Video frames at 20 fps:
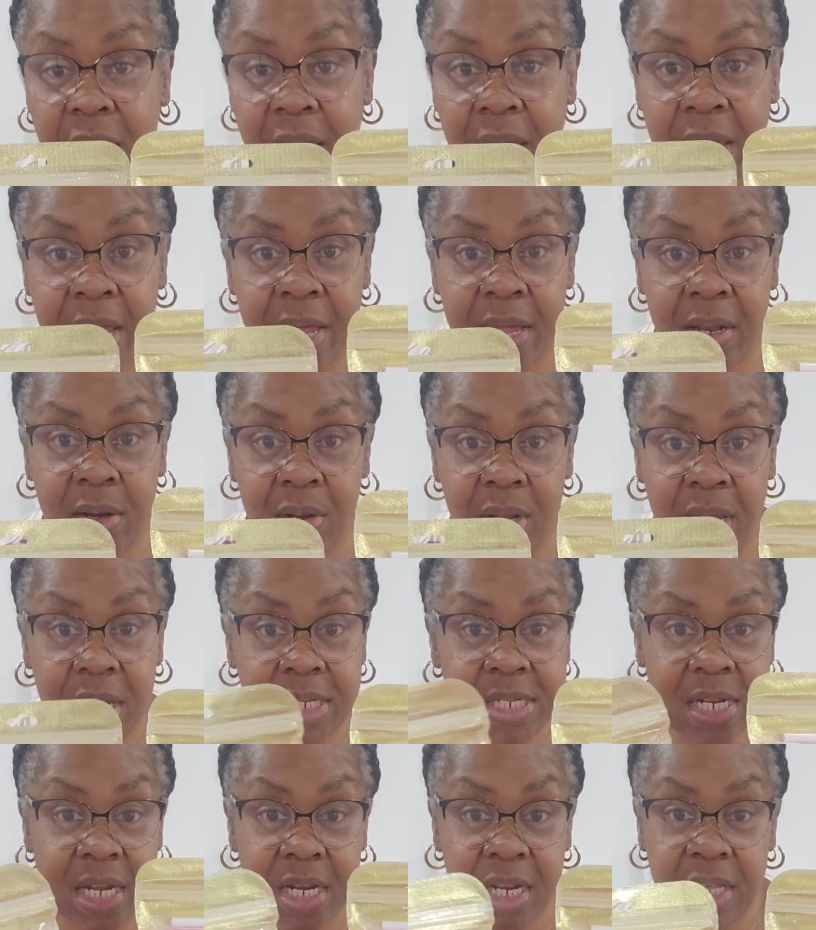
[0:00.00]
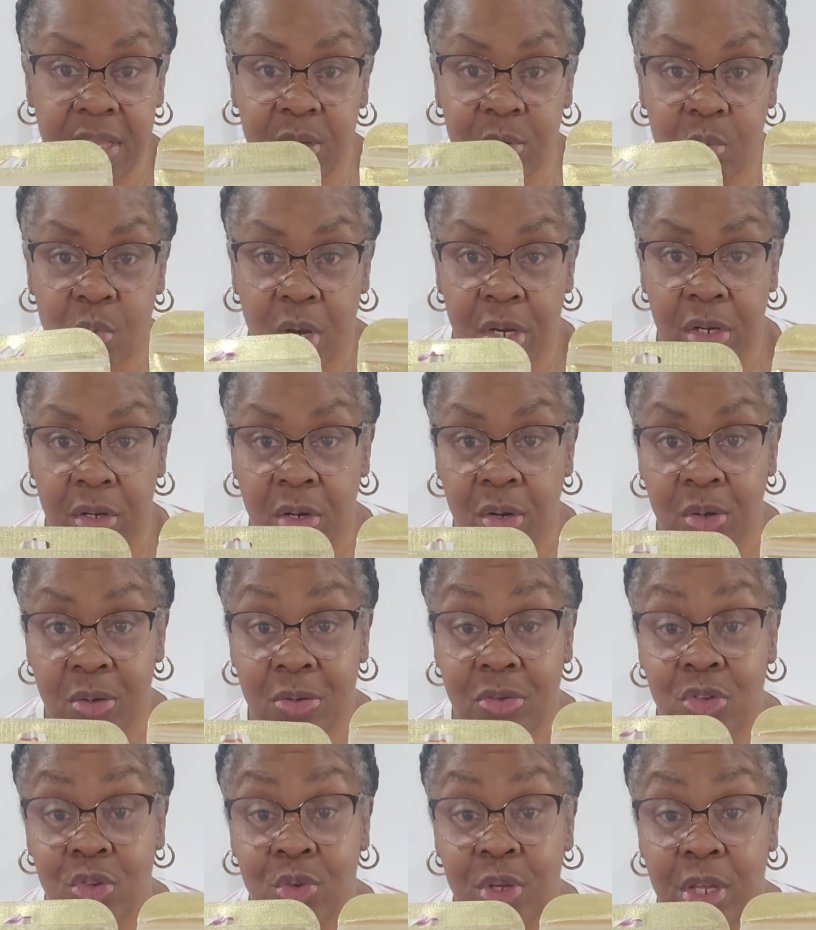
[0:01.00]
and they said either one of
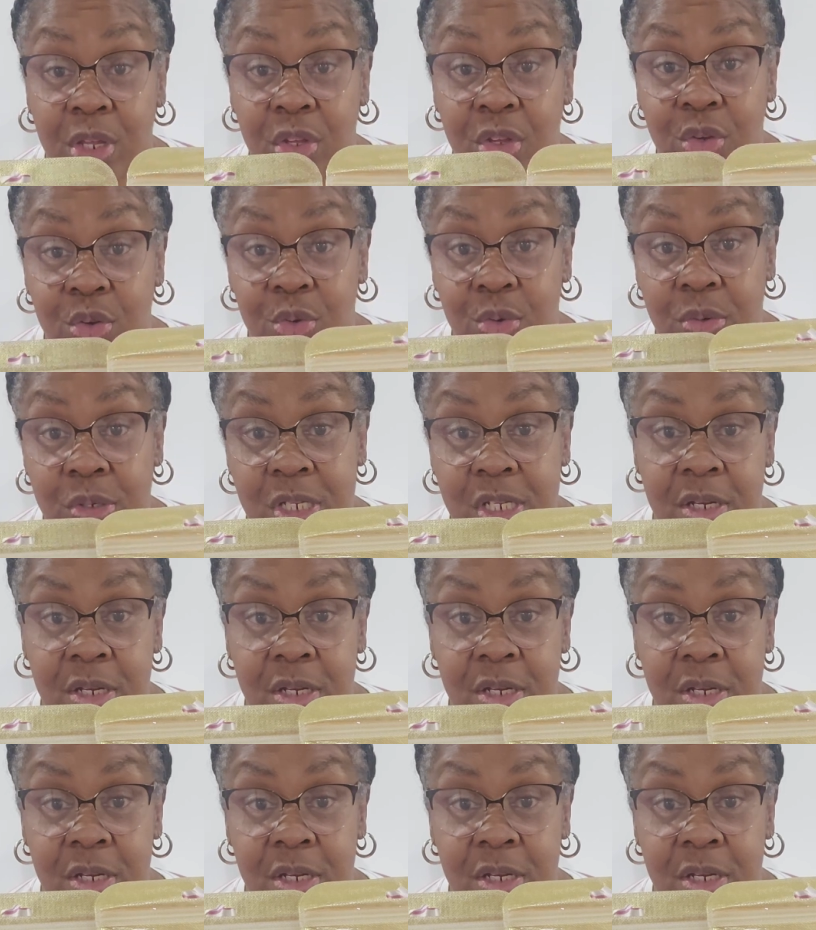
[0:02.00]
those you can use